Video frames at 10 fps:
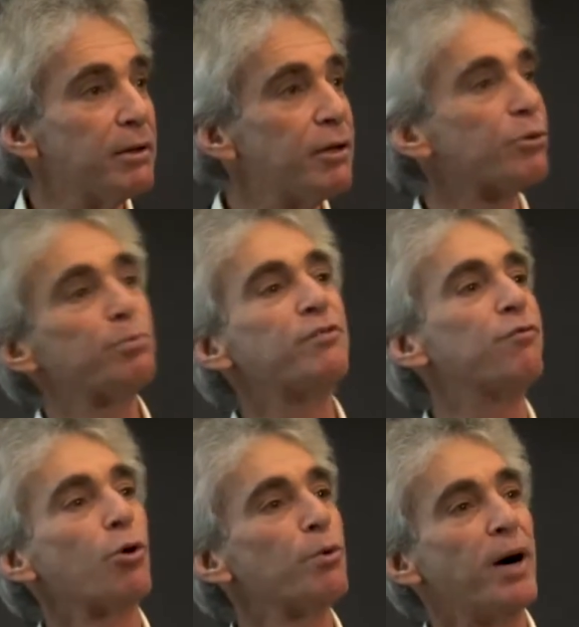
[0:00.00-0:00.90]
This was put
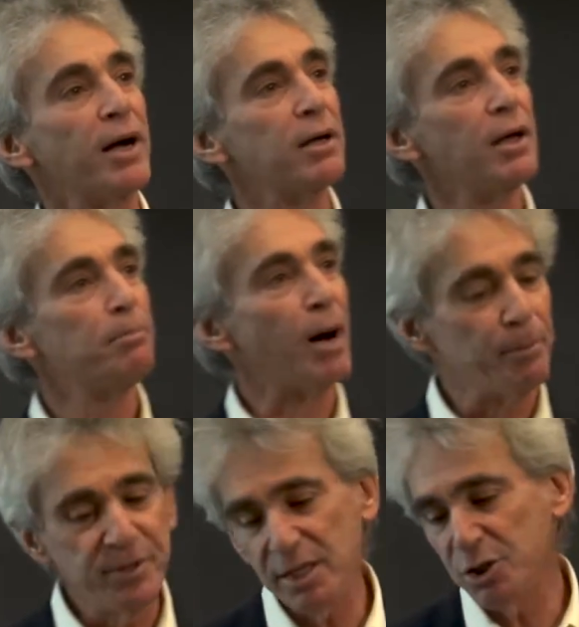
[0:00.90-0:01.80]
forward by
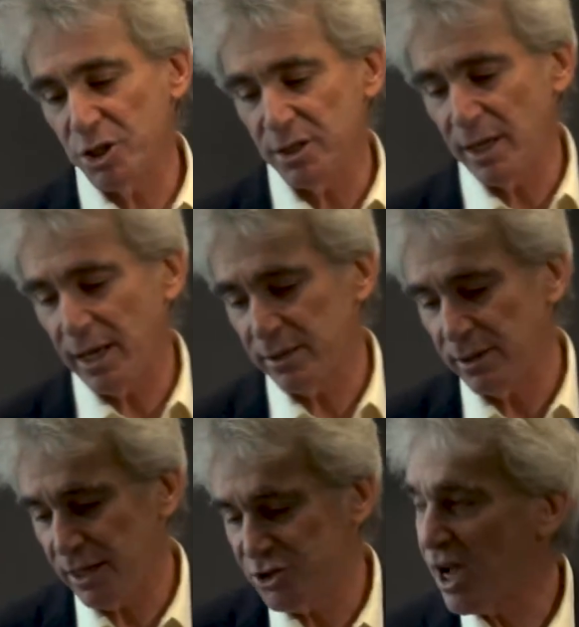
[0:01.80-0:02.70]
Bob Tejan
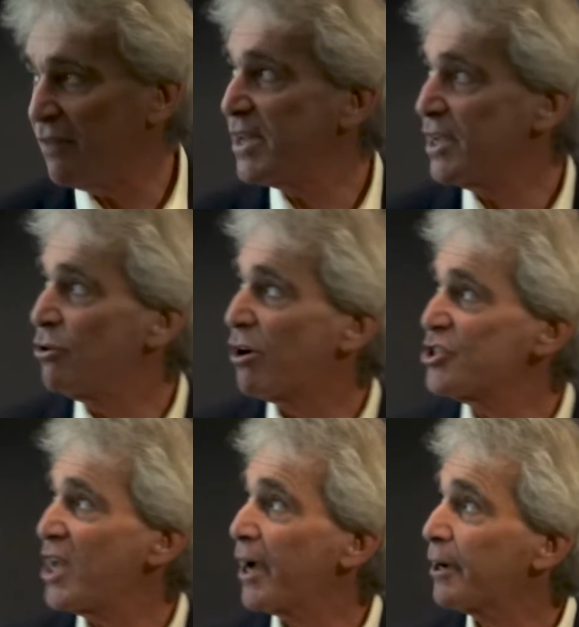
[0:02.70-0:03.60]
and Xavier
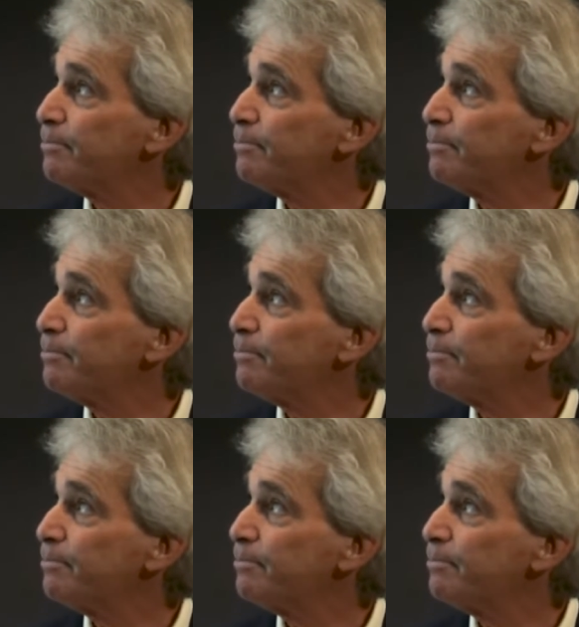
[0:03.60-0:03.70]
Darzac.